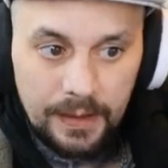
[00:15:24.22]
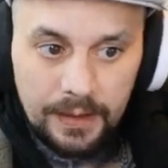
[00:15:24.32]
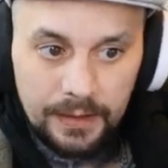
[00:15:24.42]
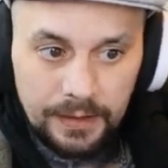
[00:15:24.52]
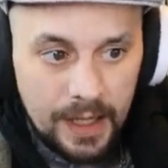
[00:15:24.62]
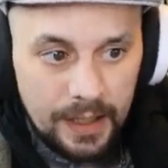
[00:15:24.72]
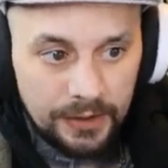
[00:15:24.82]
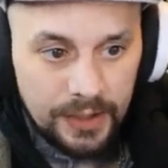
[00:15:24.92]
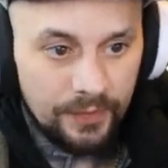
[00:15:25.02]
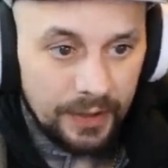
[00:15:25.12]
The AI
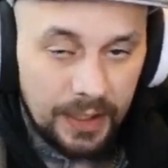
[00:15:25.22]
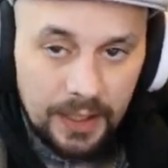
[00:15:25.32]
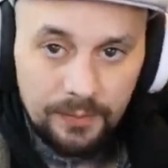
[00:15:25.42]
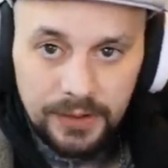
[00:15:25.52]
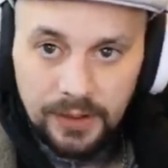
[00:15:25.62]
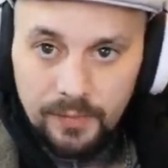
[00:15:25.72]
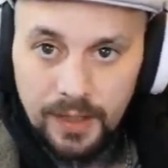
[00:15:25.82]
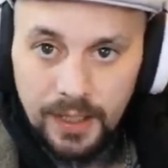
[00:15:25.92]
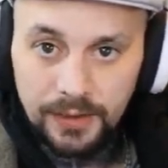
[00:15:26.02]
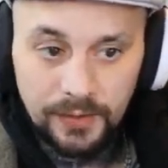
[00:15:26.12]
traffic can be dumb
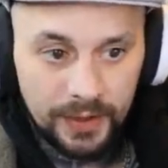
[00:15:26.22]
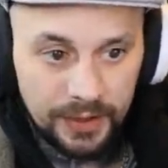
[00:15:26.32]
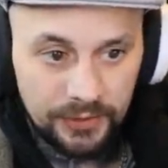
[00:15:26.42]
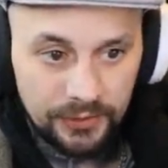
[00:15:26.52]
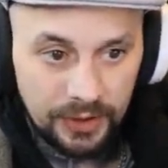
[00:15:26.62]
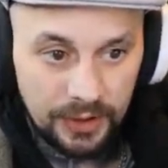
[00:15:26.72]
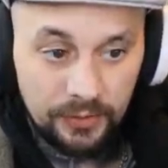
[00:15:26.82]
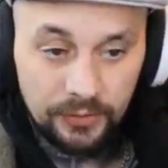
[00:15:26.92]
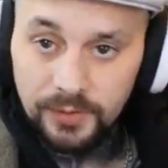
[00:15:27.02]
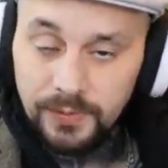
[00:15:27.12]
and the workers can
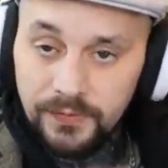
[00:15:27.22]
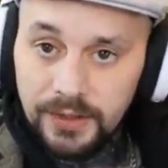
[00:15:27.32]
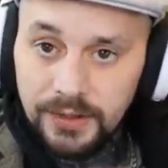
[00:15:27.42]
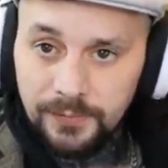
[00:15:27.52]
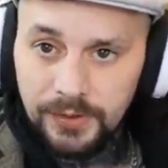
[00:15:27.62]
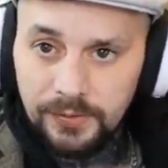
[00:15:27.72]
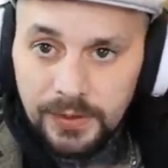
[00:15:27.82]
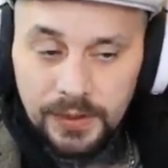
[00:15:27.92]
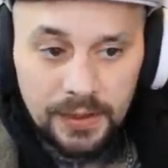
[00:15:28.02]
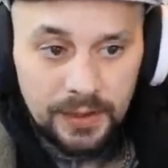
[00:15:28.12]
also be very dumb too,
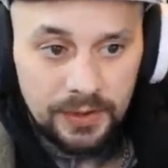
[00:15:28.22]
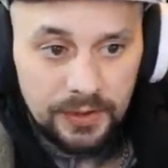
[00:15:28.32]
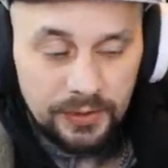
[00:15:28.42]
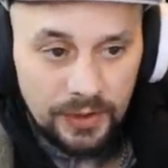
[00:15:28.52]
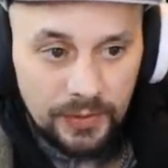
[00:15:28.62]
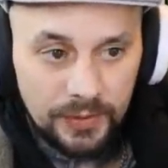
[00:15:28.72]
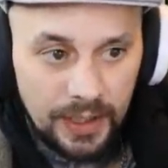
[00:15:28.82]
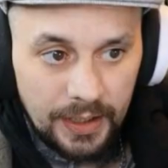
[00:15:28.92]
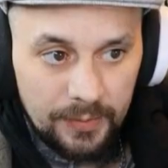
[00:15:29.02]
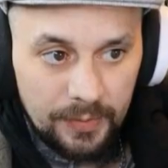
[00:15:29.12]
so yeah,
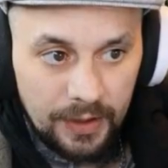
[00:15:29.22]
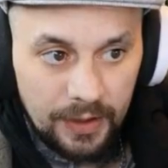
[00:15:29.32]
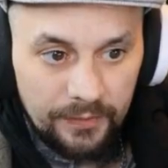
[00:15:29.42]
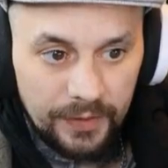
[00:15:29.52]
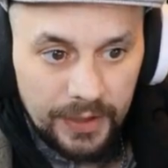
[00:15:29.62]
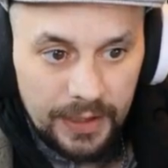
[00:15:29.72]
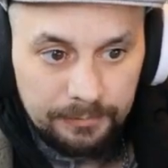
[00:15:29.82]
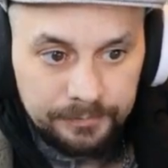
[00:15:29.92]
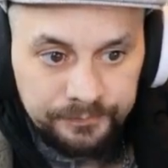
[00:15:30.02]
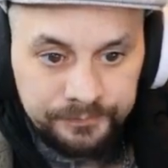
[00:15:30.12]
keep an eye out for that.
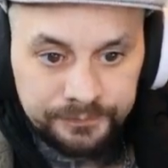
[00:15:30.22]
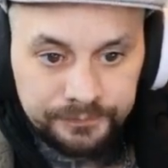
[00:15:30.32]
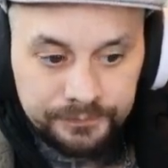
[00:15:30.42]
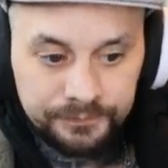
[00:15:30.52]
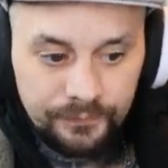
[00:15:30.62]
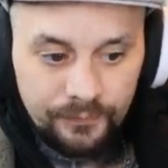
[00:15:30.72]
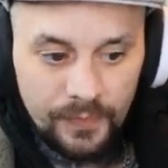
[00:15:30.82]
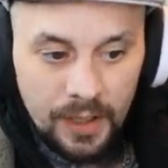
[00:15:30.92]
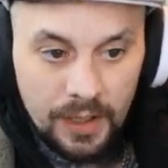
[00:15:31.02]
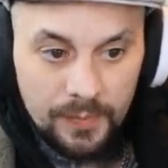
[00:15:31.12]

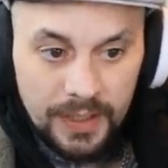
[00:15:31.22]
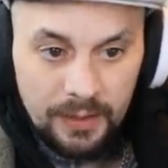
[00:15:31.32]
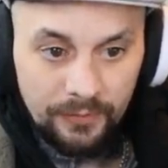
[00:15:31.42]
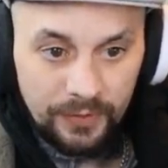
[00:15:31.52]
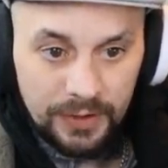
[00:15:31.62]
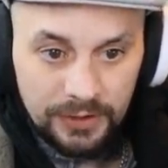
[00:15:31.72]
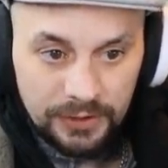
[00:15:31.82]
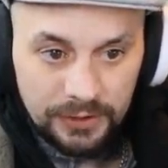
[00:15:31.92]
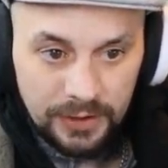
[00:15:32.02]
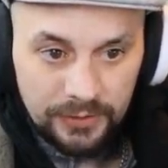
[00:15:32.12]
But now we're
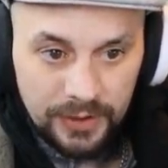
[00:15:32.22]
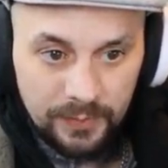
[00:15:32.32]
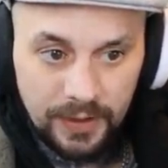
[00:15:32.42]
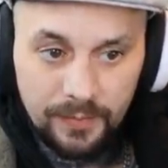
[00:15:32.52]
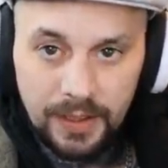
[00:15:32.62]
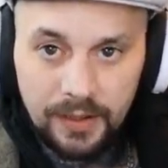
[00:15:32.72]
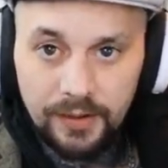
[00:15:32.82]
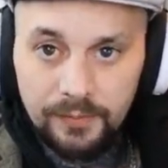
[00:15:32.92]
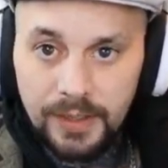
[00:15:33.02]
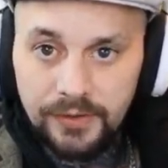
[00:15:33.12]
finished. Like I said, we're going back
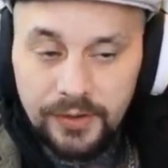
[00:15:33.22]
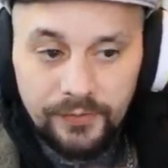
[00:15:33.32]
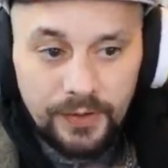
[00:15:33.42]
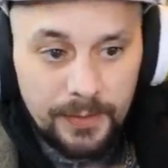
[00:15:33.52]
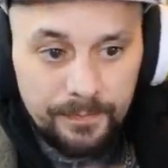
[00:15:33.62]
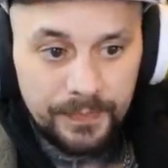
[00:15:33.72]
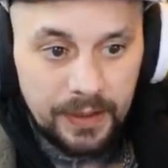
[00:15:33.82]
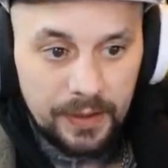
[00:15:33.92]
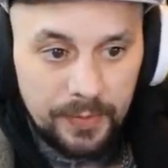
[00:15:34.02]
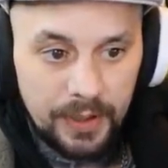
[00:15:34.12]
home, back to the farm,
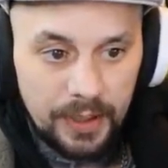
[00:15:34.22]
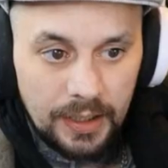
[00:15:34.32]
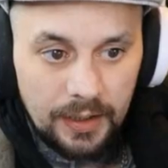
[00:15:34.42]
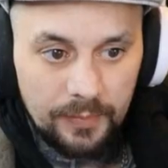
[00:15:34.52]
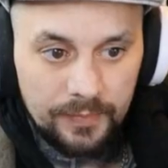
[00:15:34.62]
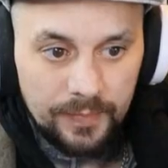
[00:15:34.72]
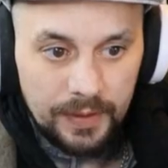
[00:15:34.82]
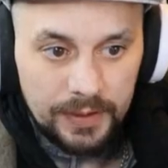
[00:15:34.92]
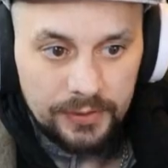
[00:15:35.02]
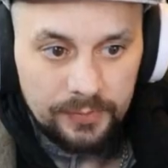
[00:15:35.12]
going to park up
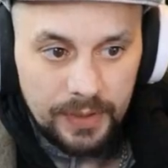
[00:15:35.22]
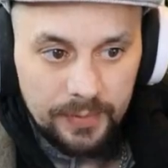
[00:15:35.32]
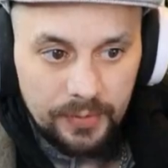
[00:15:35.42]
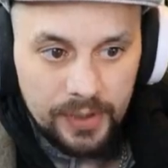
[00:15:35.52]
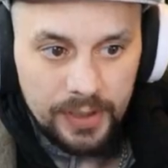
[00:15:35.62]
this bad boy,